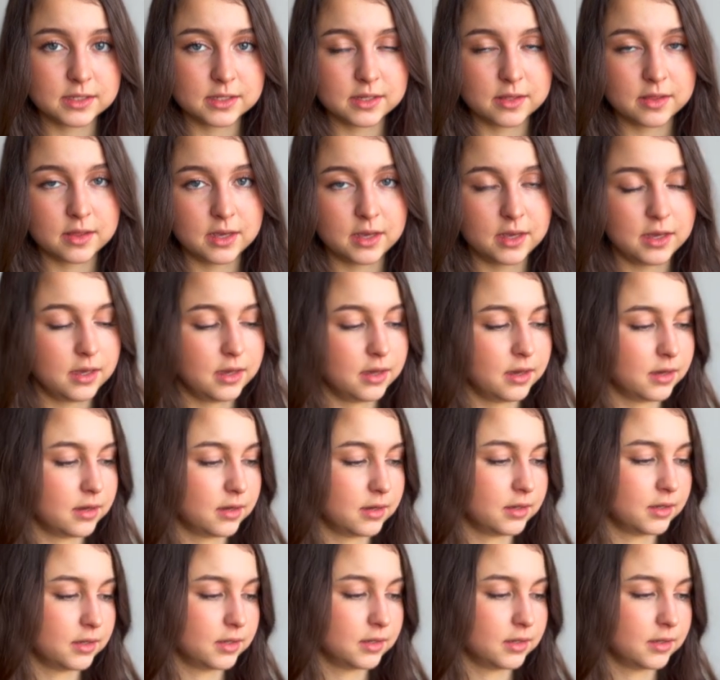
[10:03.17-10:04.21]

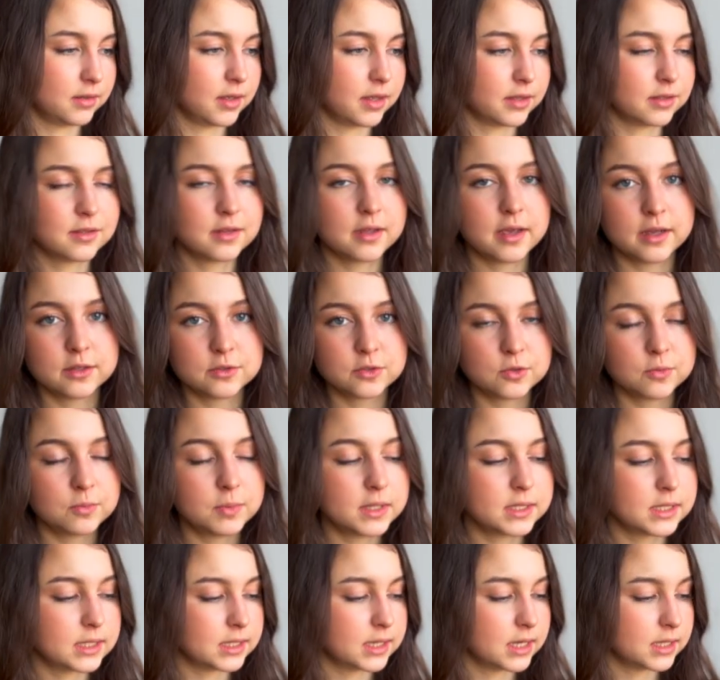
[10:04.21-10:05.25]
that
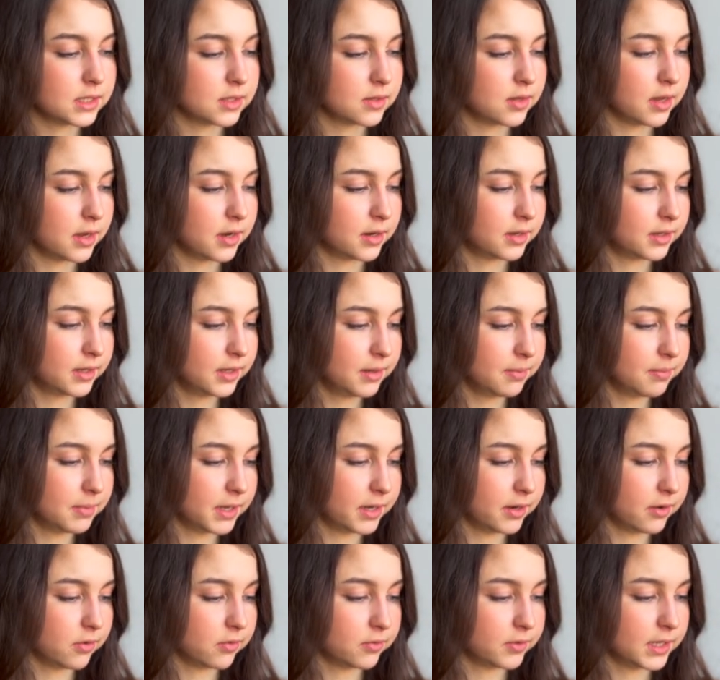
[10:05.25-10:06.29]
L2b says they are,
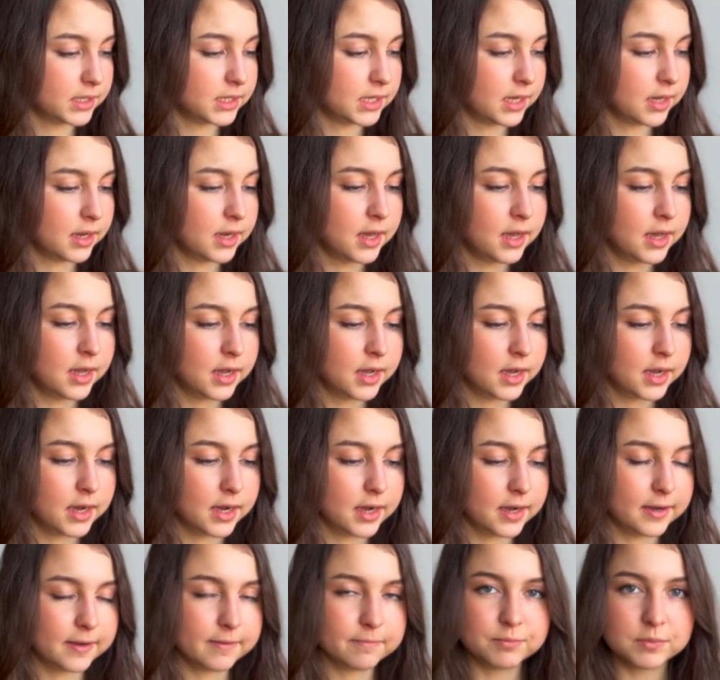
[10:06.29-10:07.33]
but I already
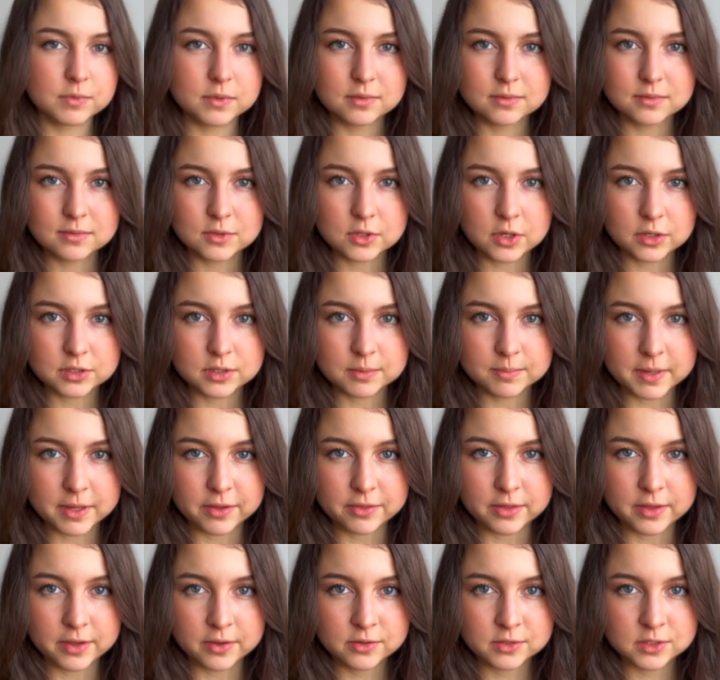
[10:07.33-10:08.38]
talked
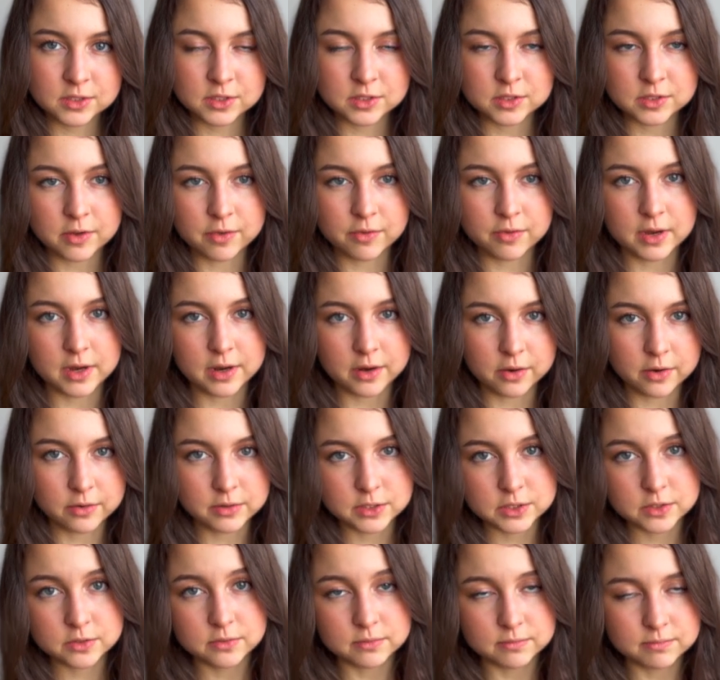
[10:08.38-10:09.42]
about those. So they're
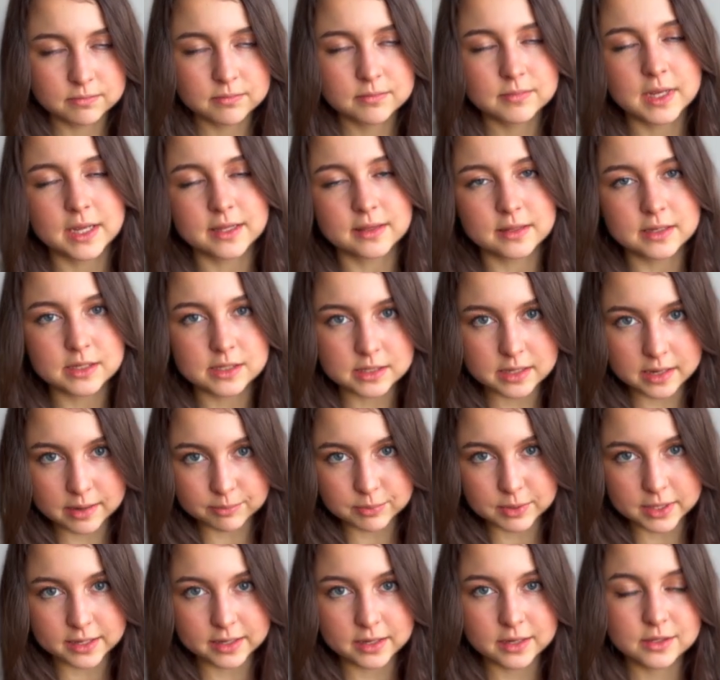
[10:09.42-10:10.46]
going to, at least they're
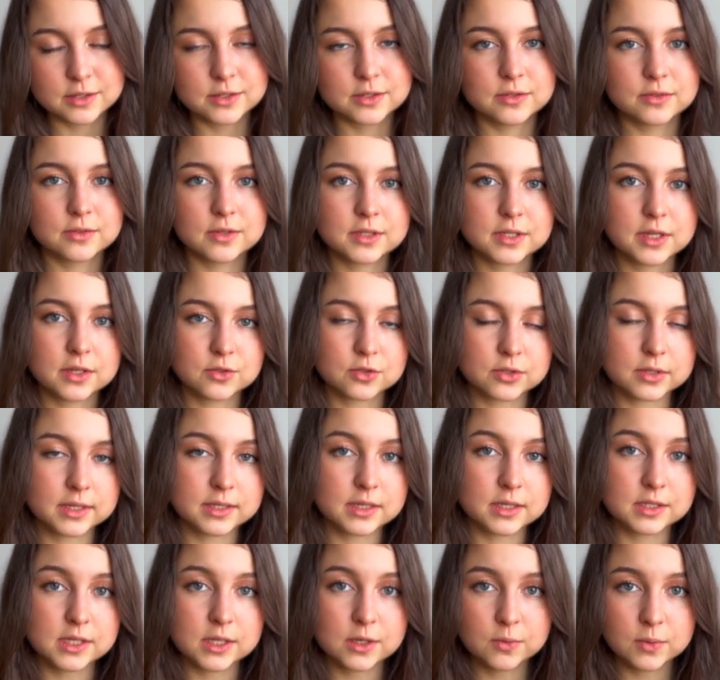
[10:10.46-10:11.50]
planning to decentralize
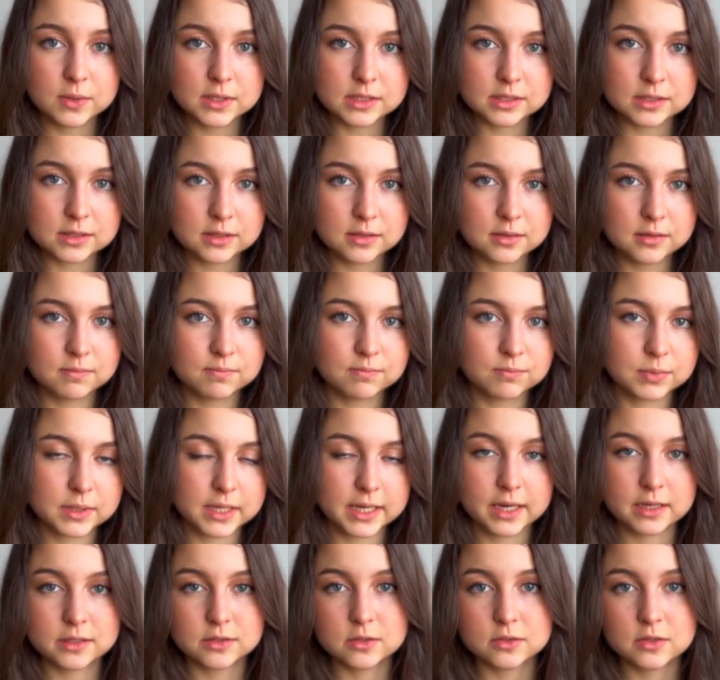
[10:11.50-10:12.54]
the sequencer,
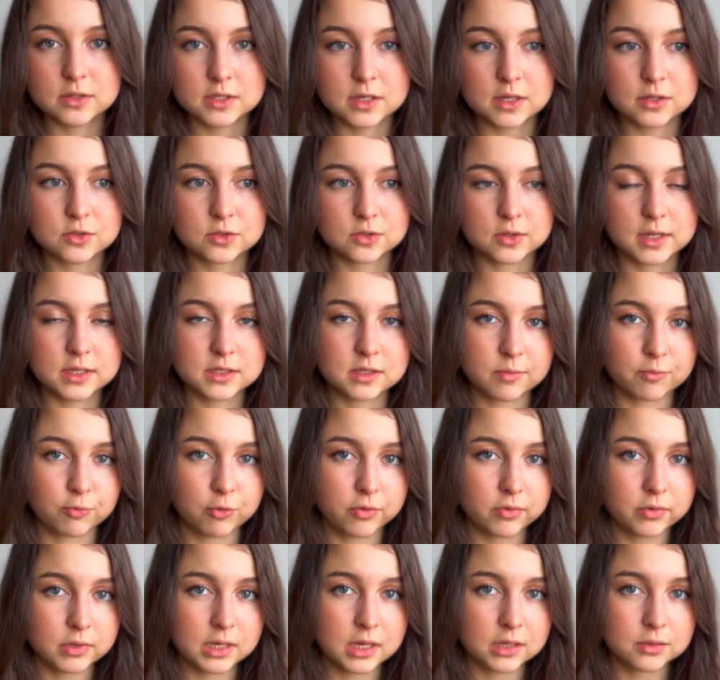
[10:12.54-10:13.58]
planning to decentralize the
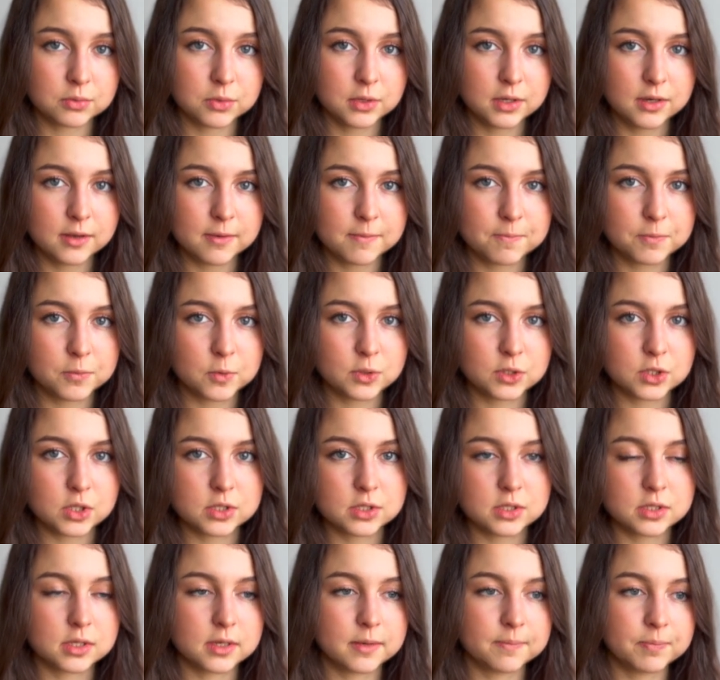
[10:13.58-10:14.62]
prover network, which
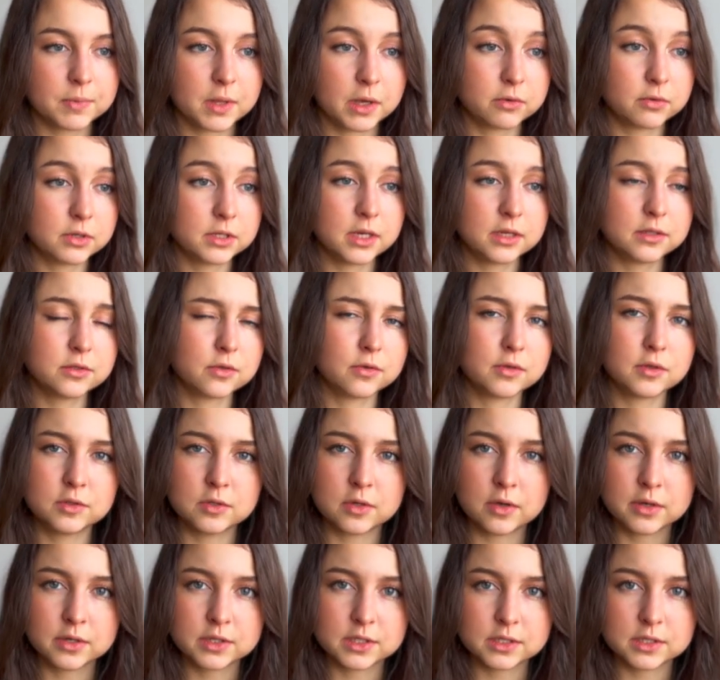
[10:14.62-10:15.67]
is, according to the
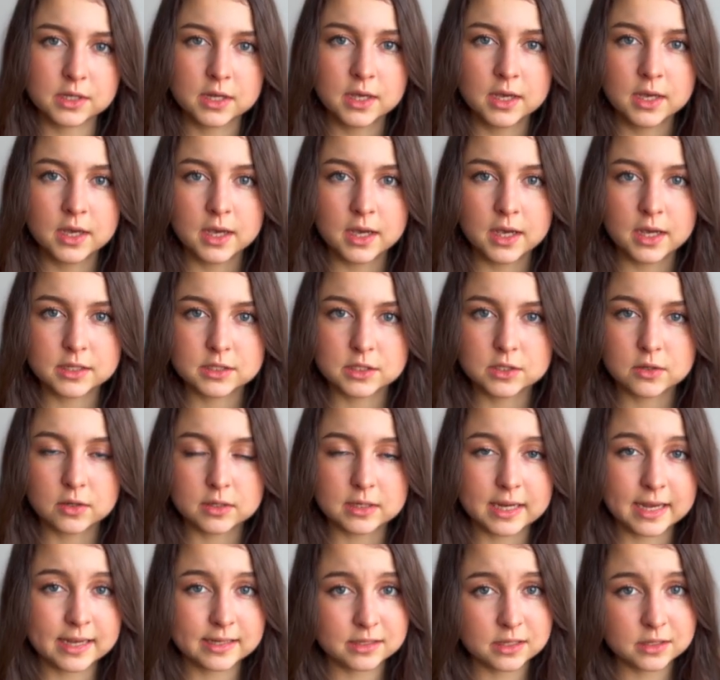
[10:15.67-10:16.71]
docs, is not
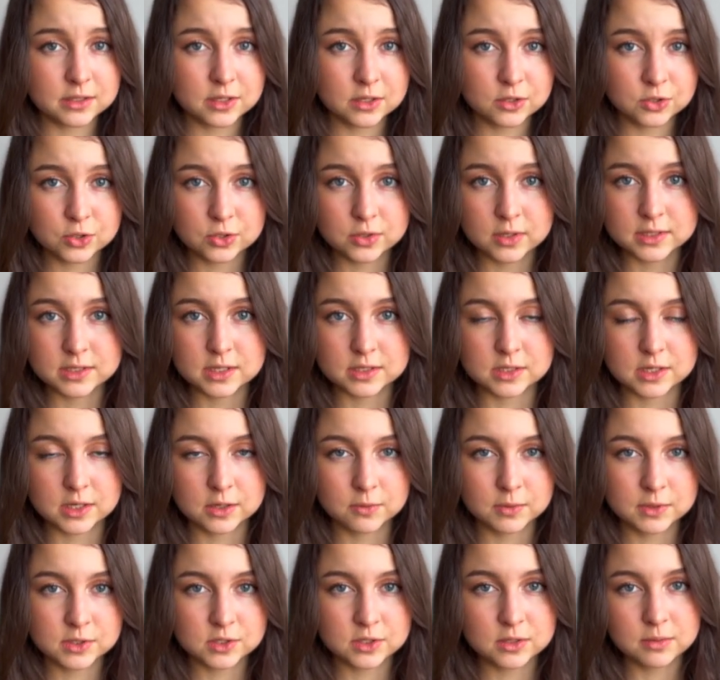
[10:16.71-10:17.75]
as essential as a
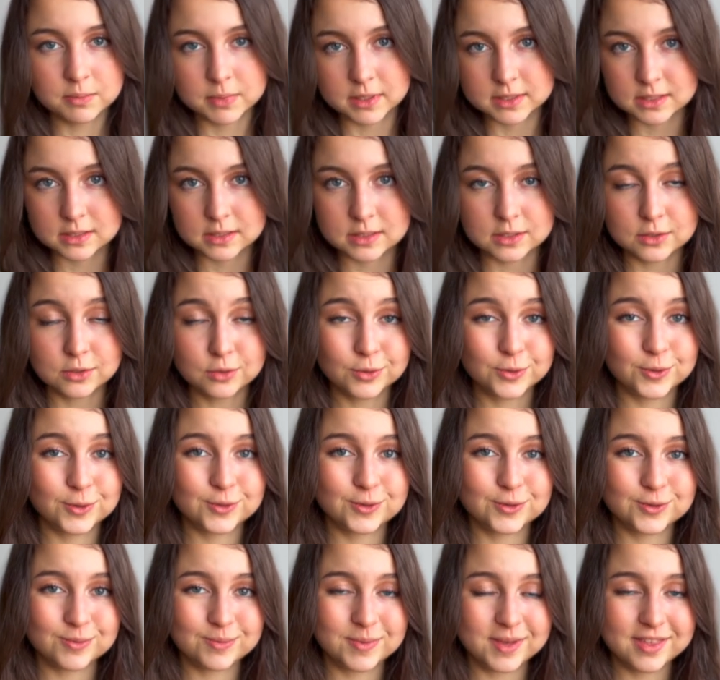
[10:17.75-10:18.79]
sequencer, but still
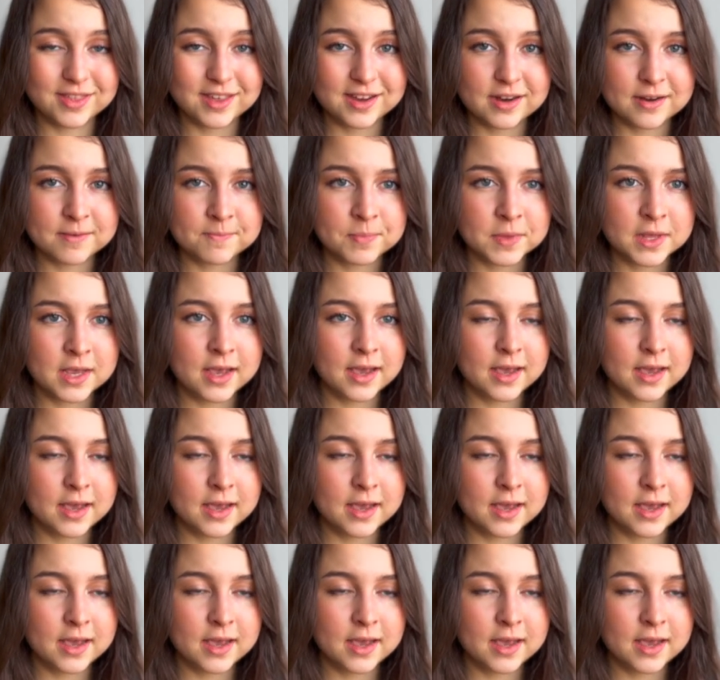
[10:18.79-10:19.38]
good to be there.